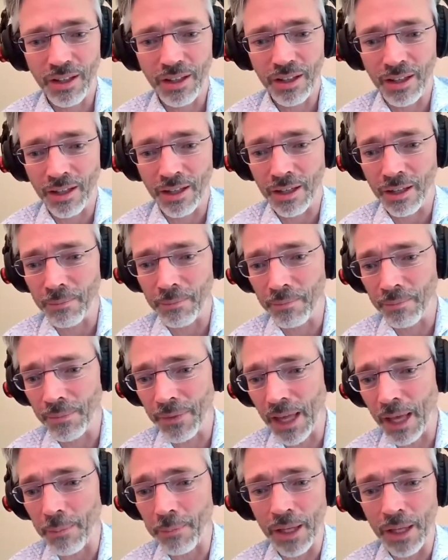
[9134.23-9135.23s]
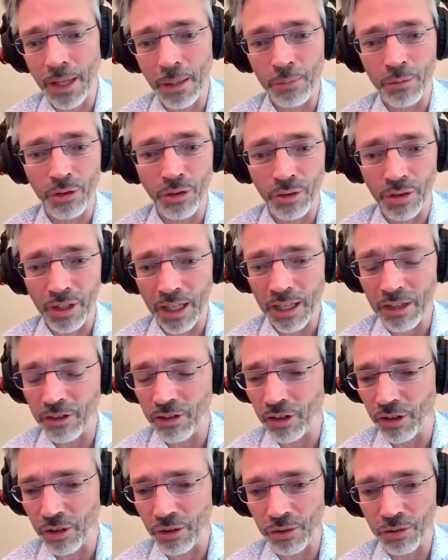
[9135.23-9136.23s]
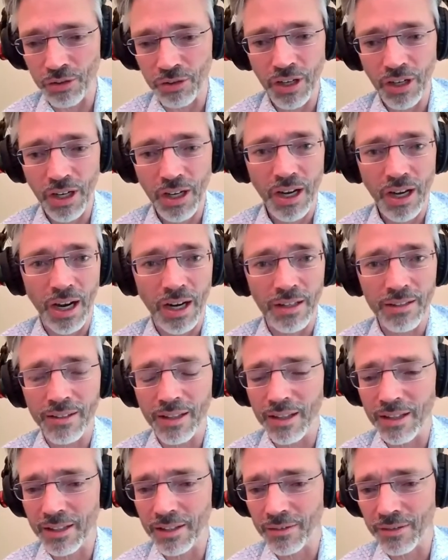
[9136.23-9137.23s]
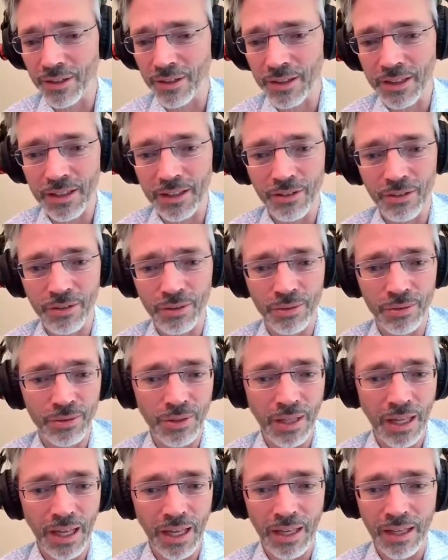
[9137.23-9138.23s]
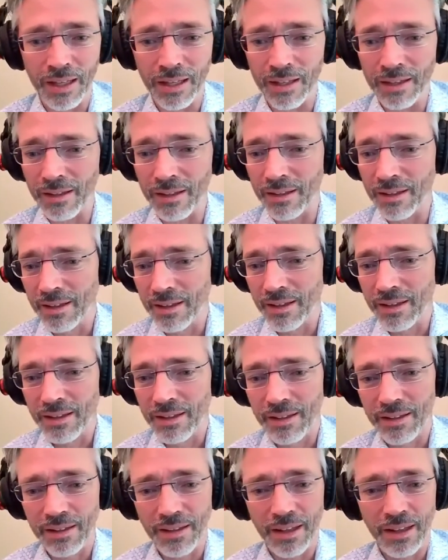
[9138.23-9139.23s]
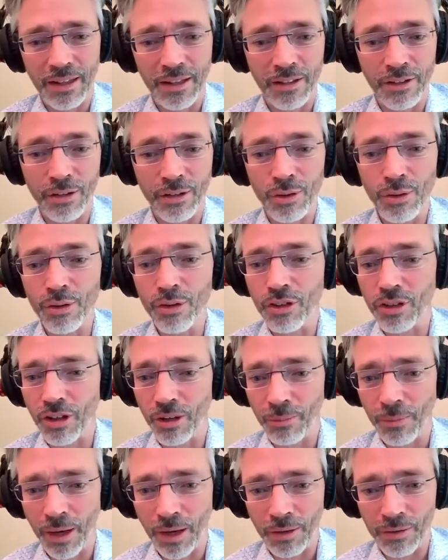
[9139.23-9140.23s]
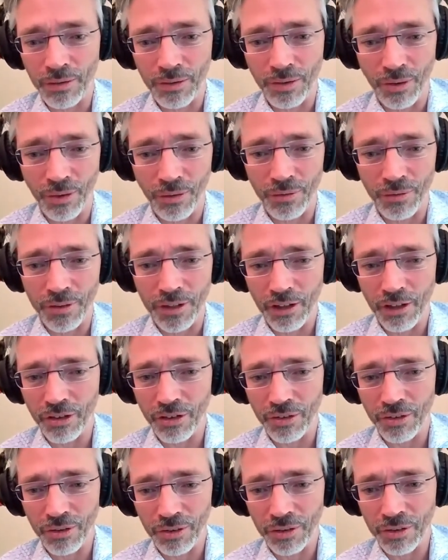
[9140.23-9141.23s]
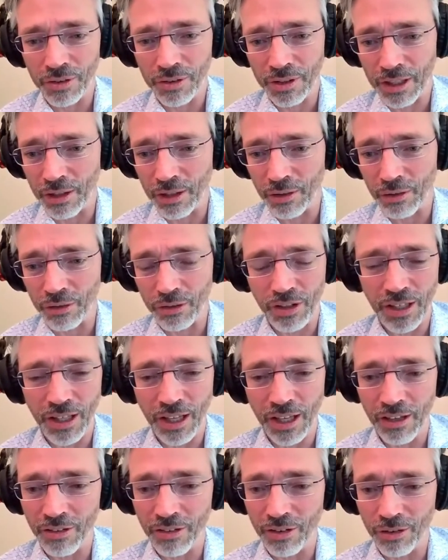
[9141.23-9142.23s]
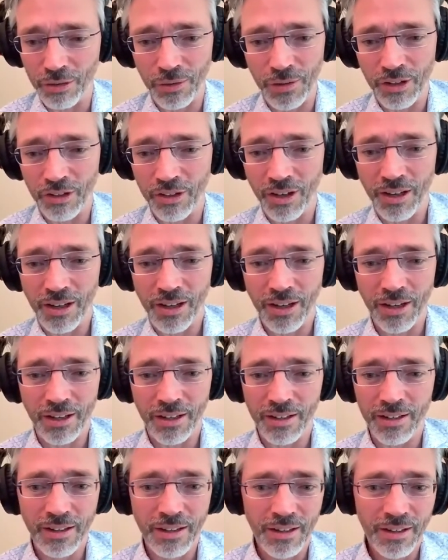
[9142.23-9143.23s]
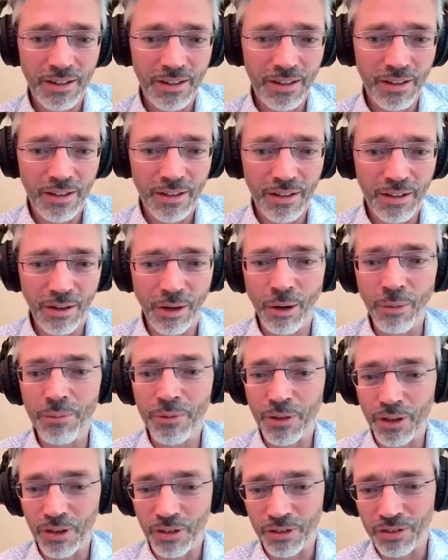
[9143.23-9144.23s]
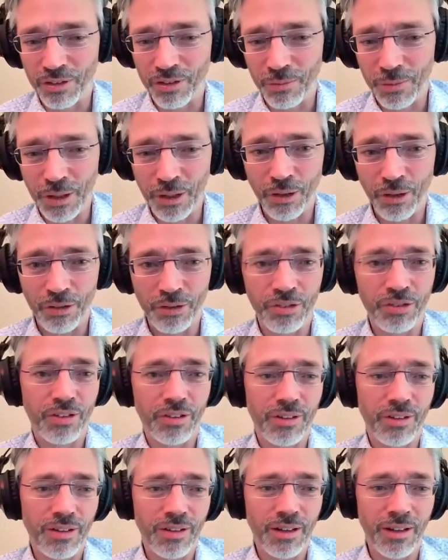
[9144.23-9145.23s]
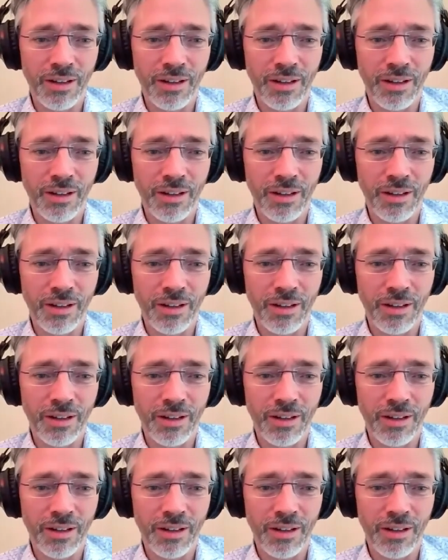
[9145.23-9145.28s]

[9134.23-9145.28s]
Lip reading: MPMs on ratios. I think it will lead to a huge amount of additional reconciliations, which are like obvious because